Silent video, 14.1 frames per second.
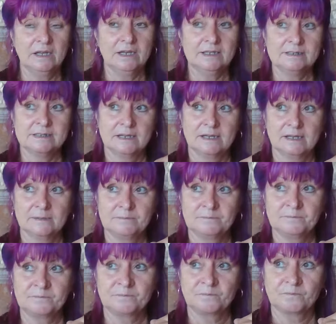and
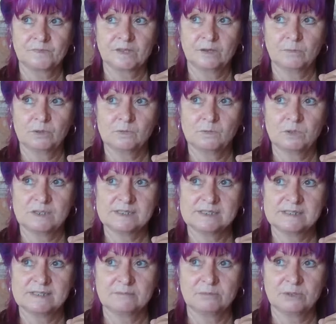what
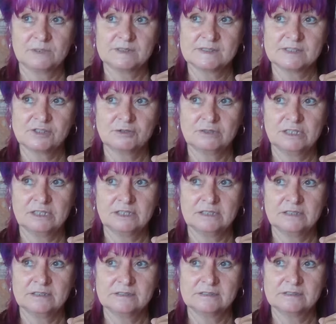it's doing
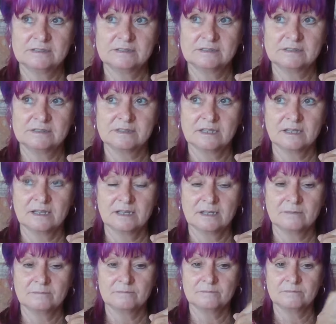is,
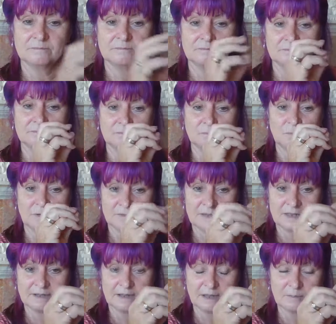when
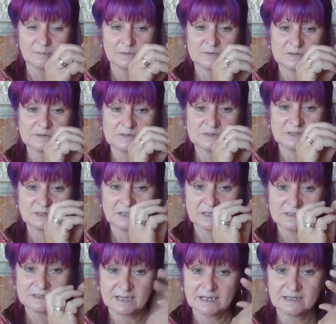that happens,
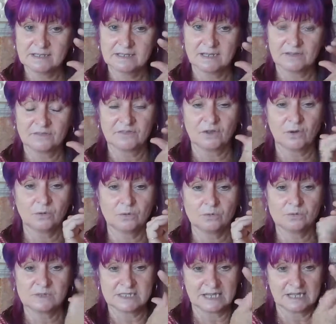they take out the
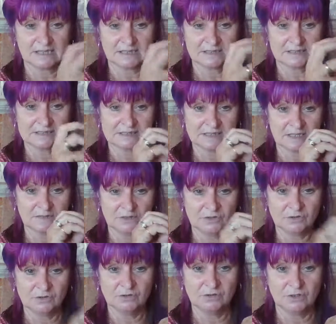old darkness and the
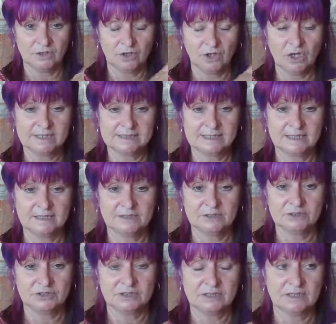new light
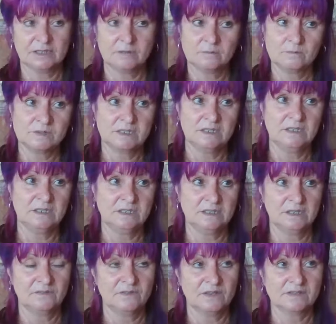energy comes
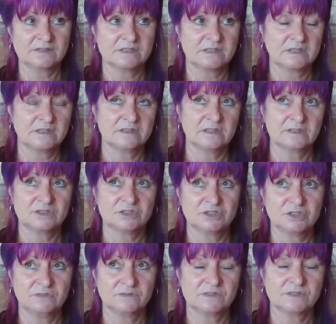in, and that's the
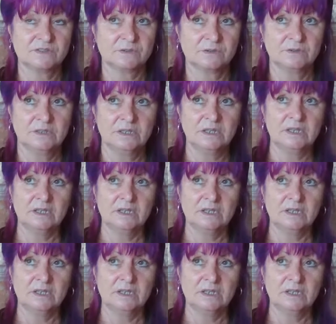shift. So